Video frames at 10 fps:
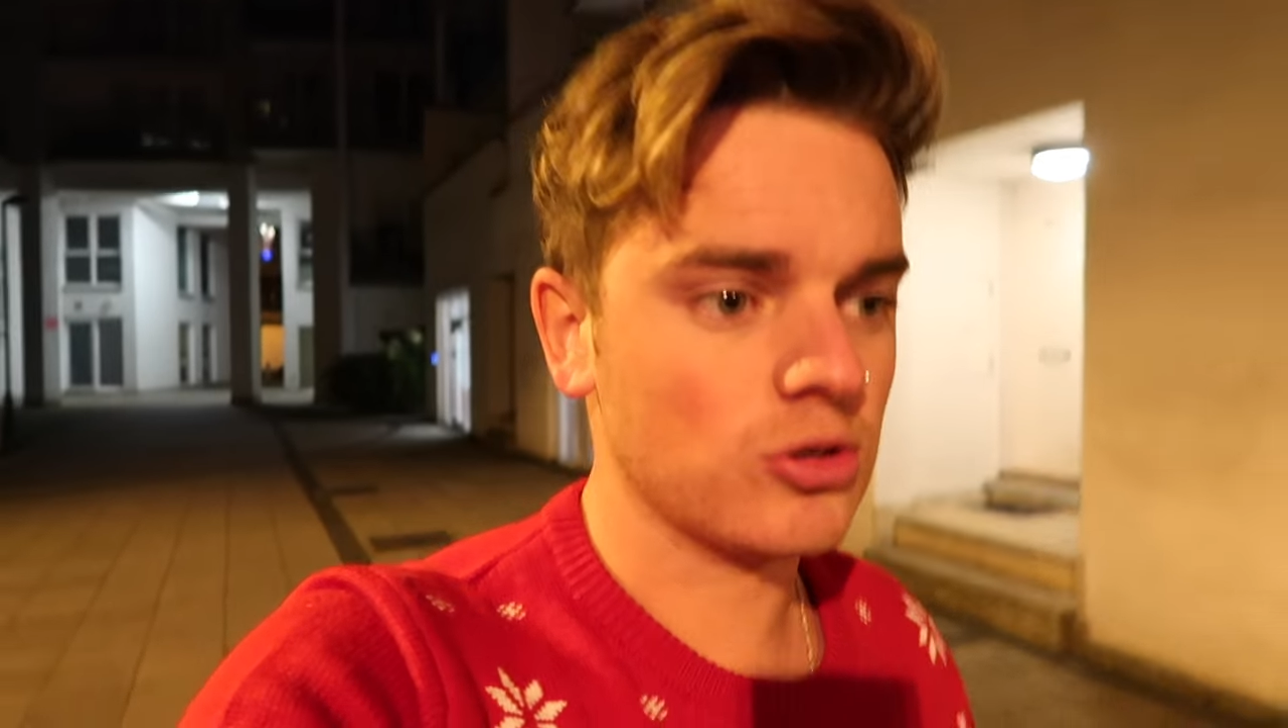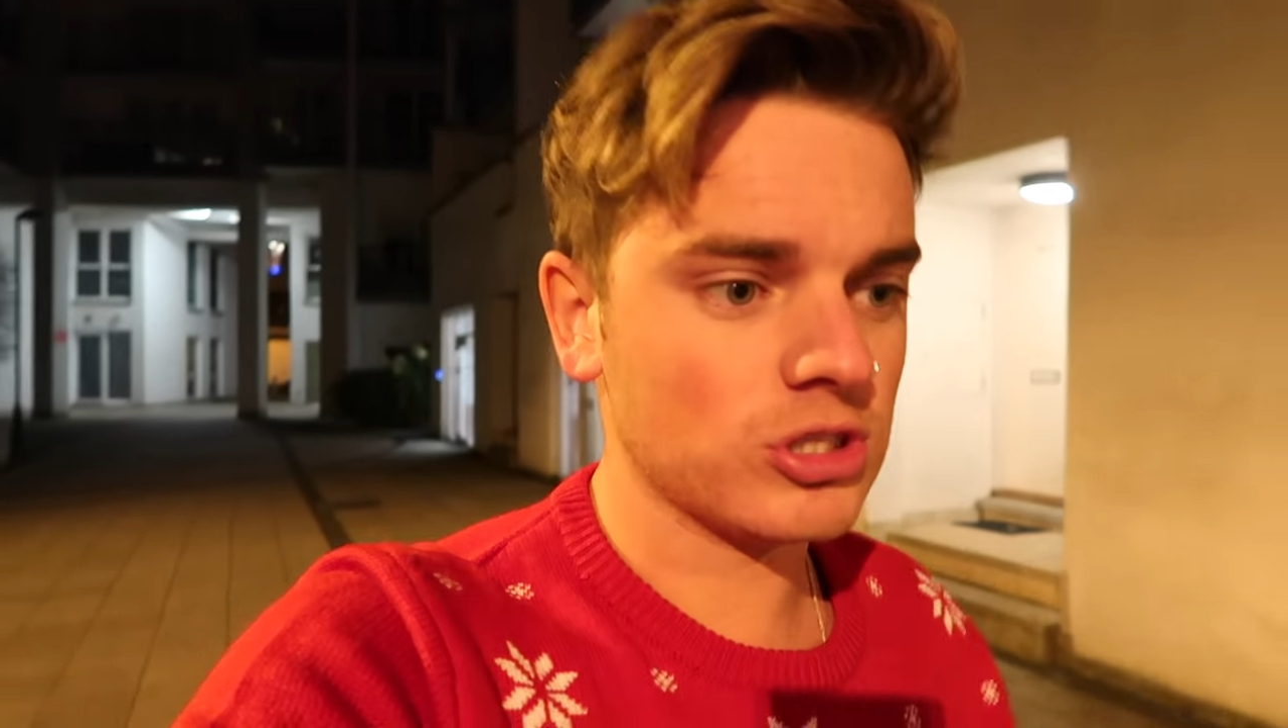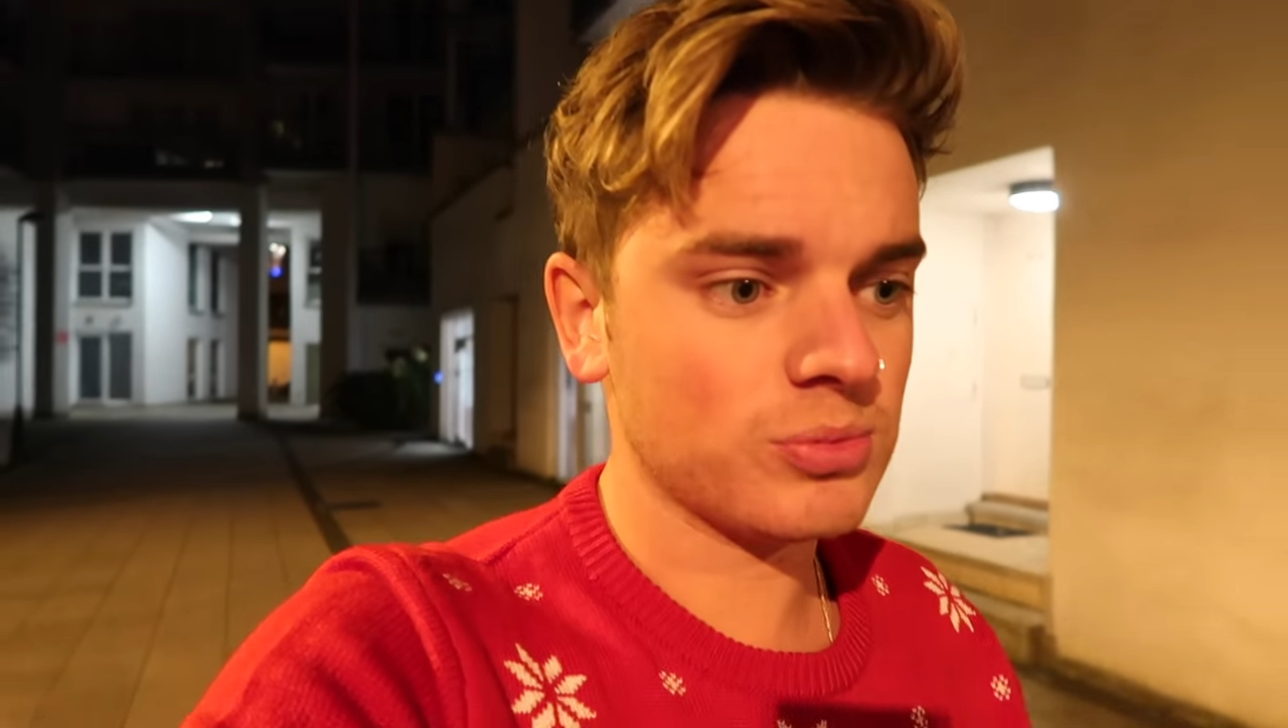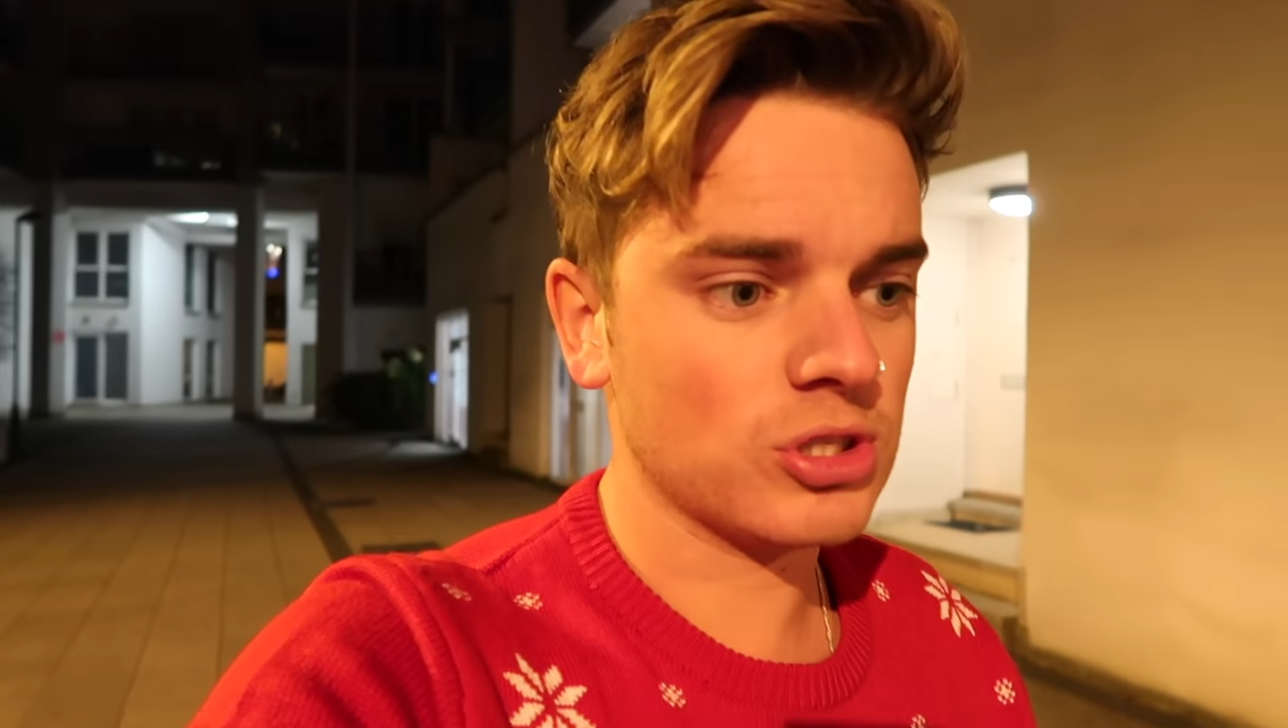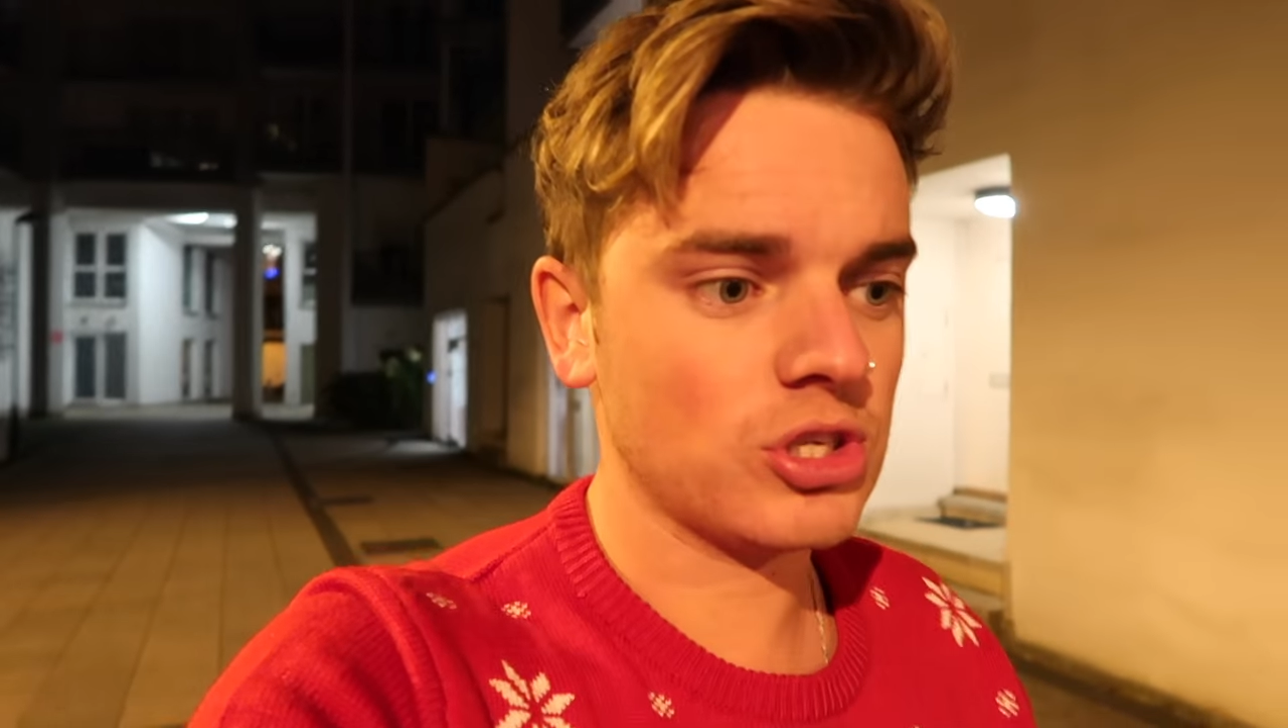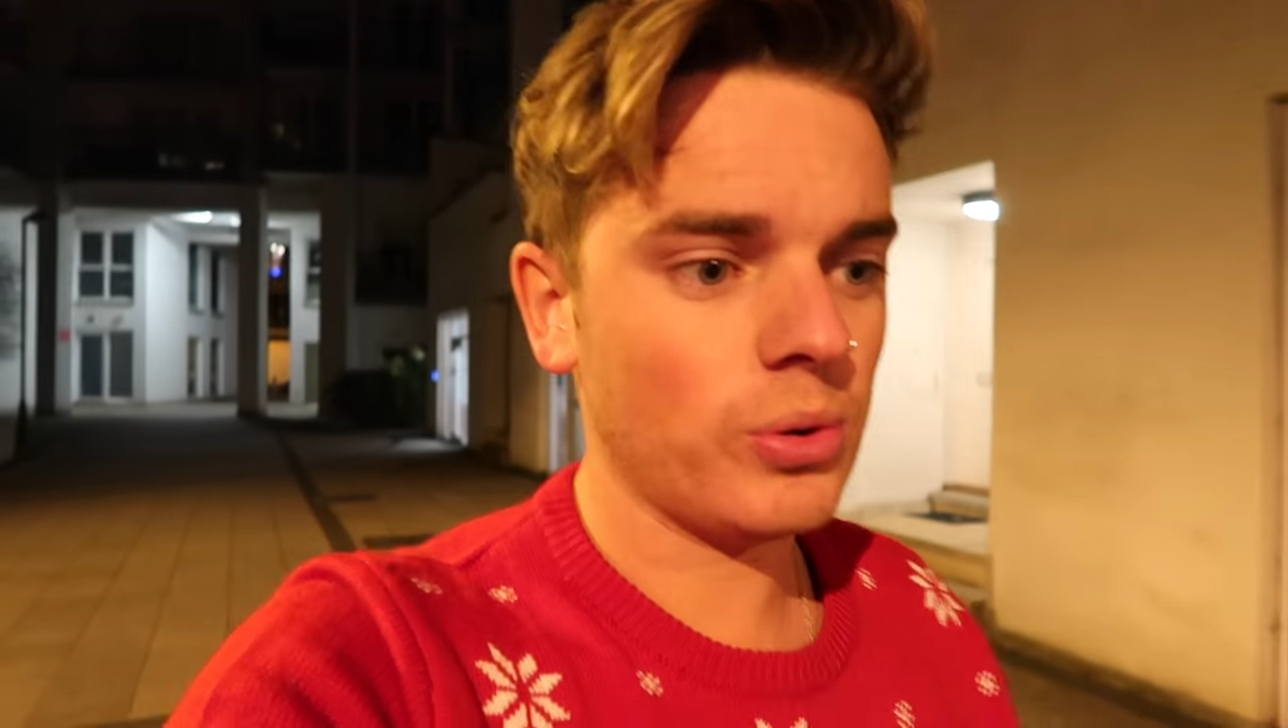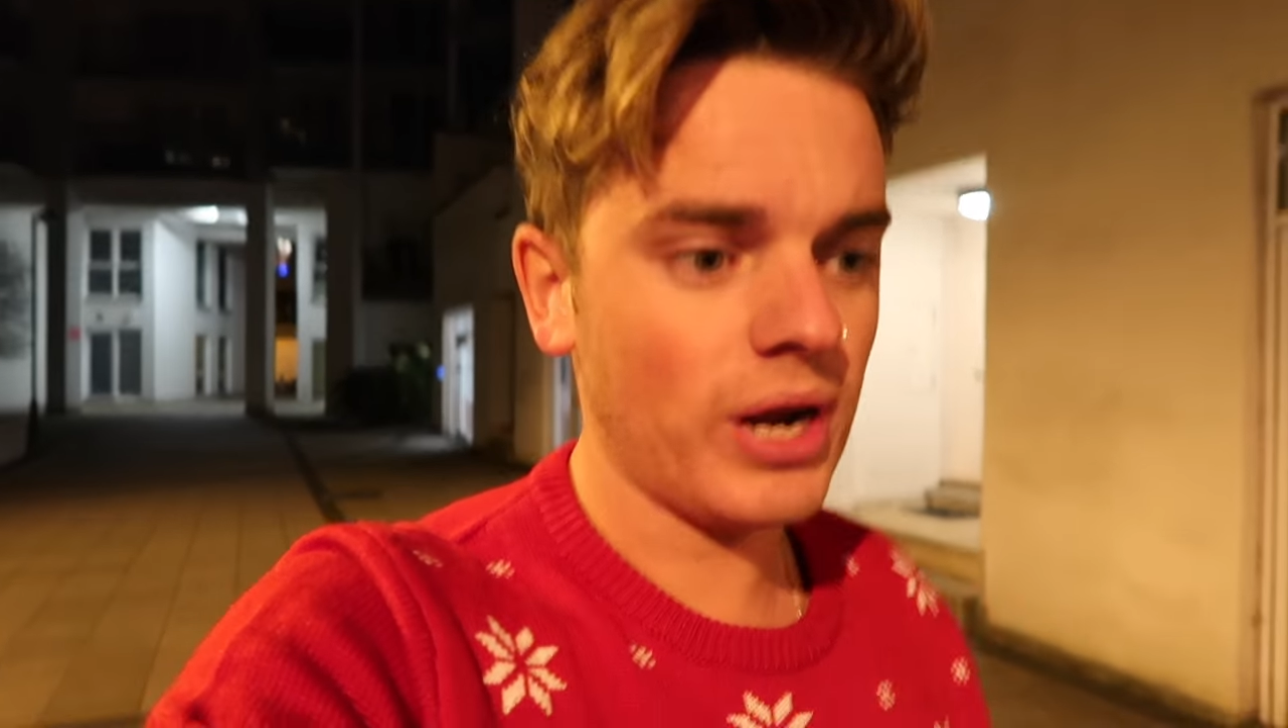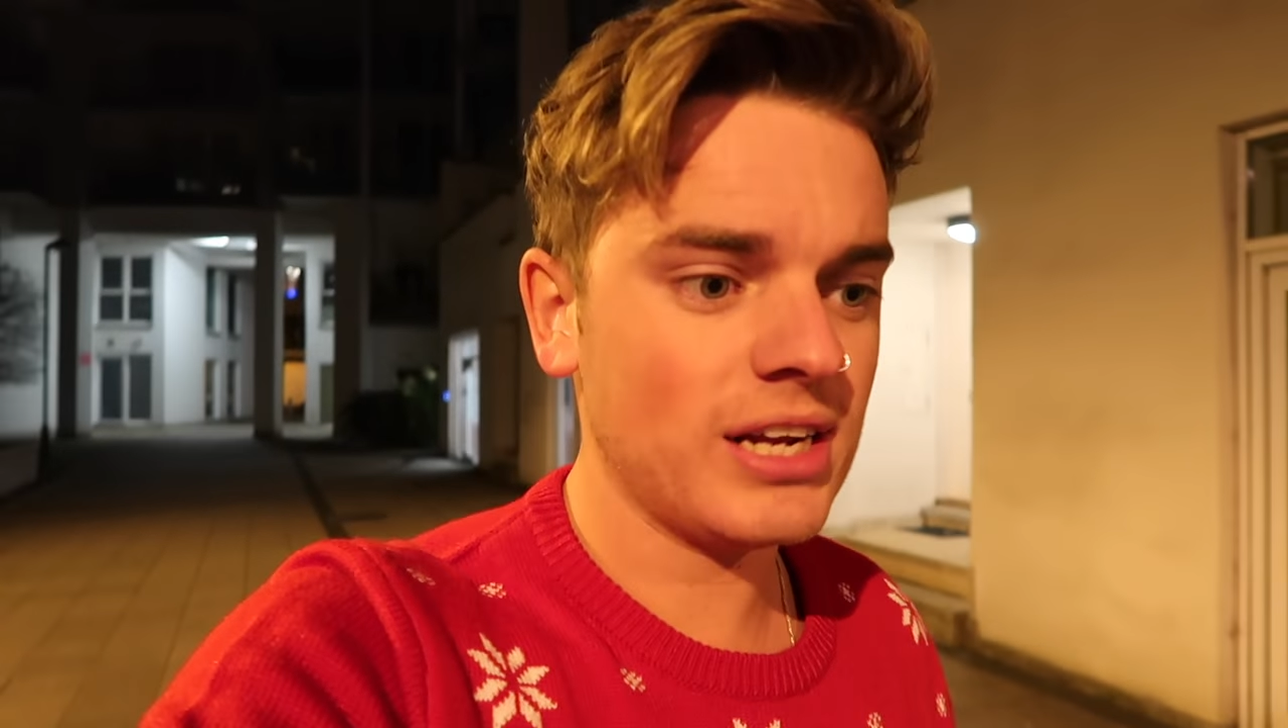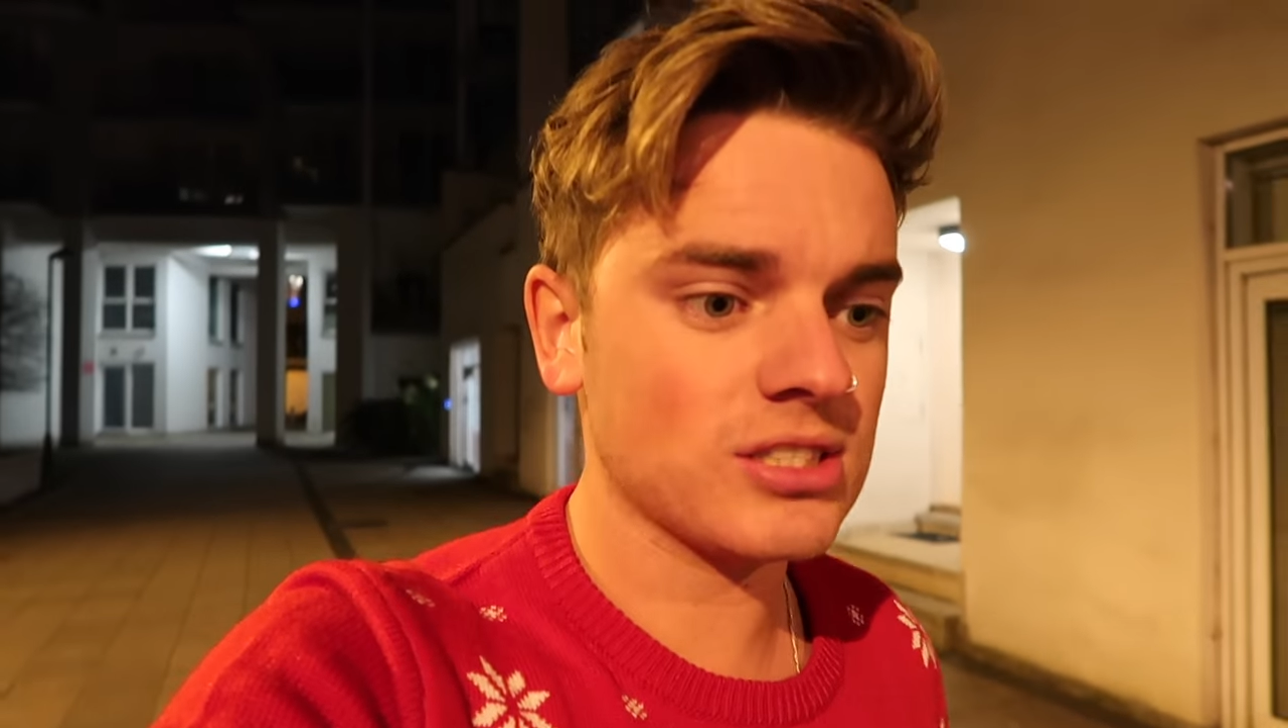Christmas Q&A,